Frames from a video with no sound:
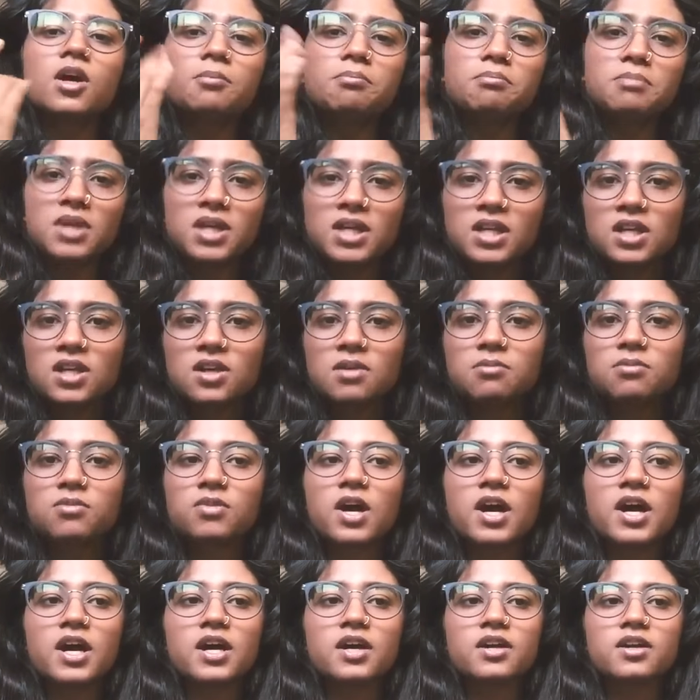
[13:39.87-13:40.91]
medium
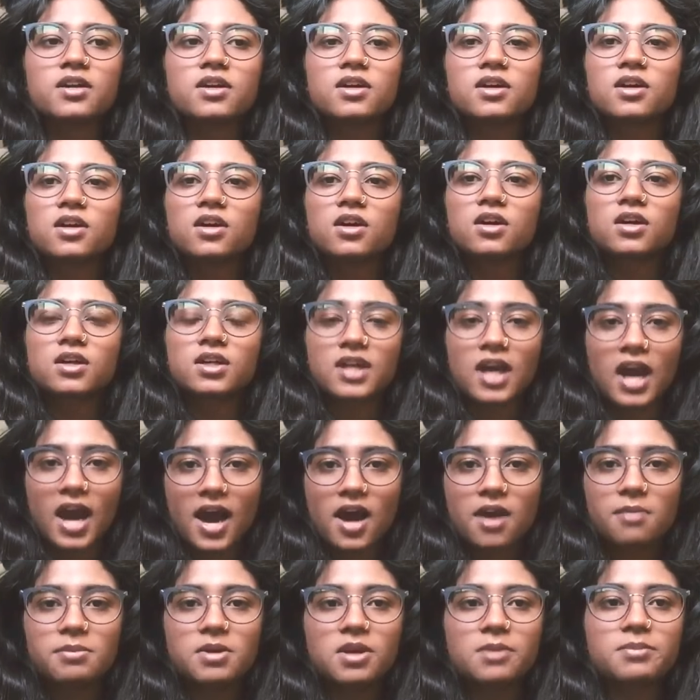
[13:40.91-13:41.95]
red,
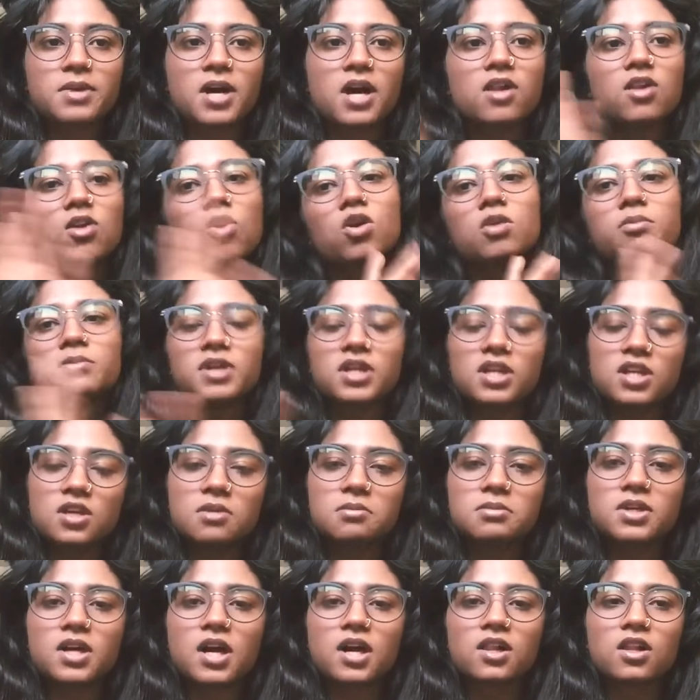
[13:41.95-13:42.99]
cadmium yellow or
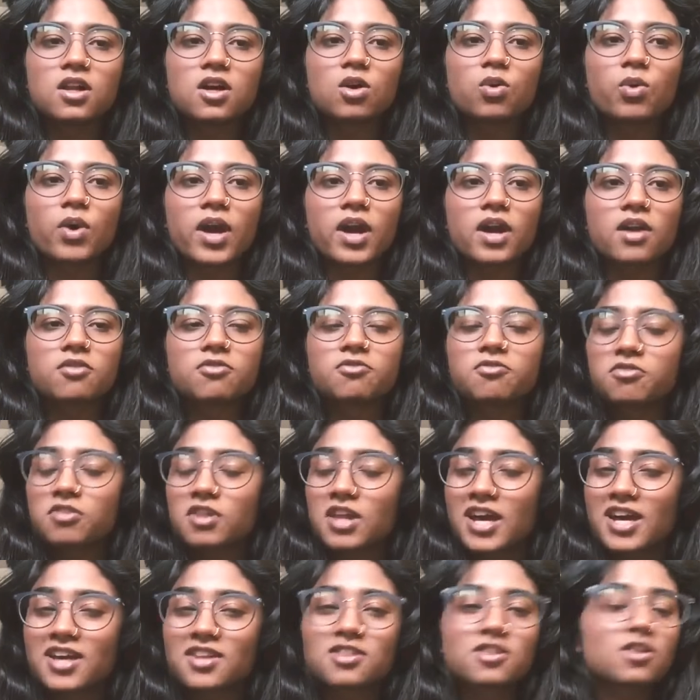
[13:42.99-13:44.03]
medium yellow, and
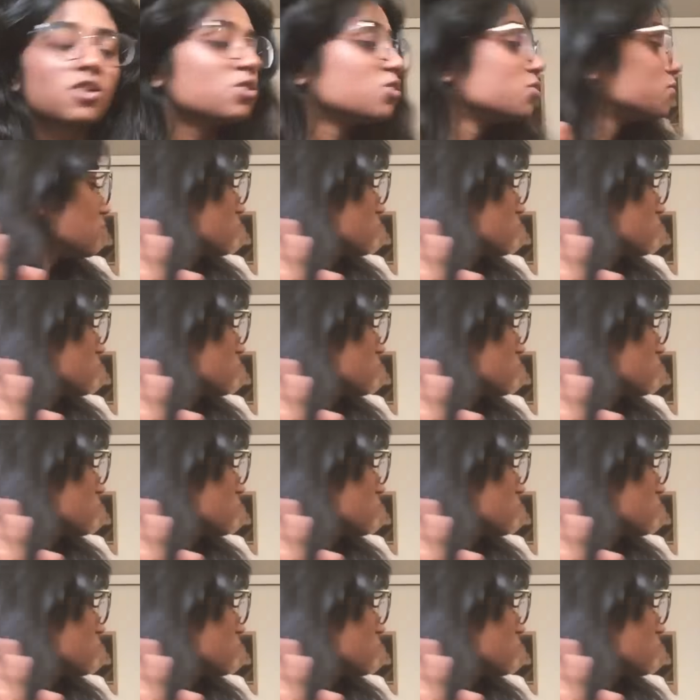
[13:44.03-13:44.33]
phthalo